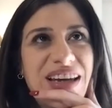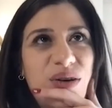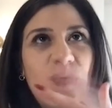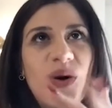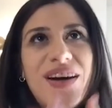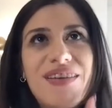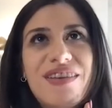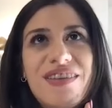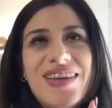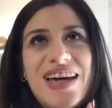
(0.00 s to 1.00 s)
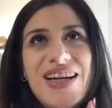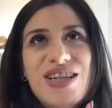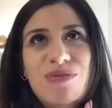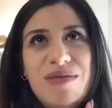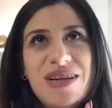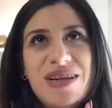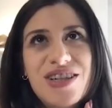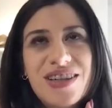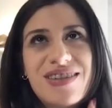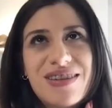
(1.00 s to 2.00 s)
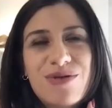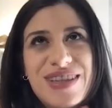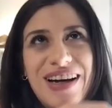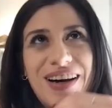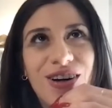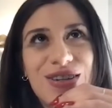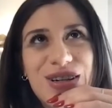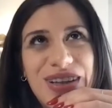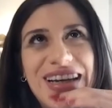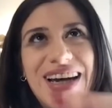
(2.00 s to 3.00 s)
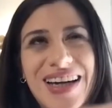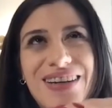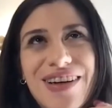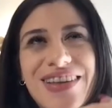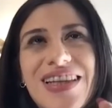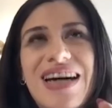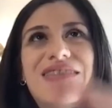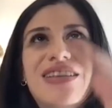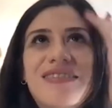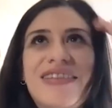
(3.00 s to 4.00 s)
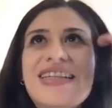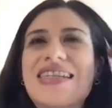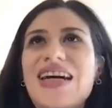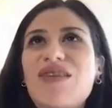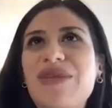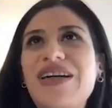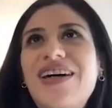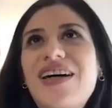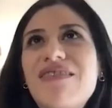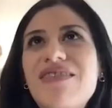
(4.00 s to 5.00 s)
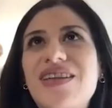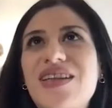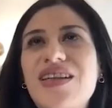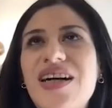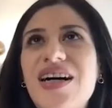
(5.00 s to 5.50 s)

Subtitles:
And one other thing that I just want to mention that was also kind of on the level of excitement of the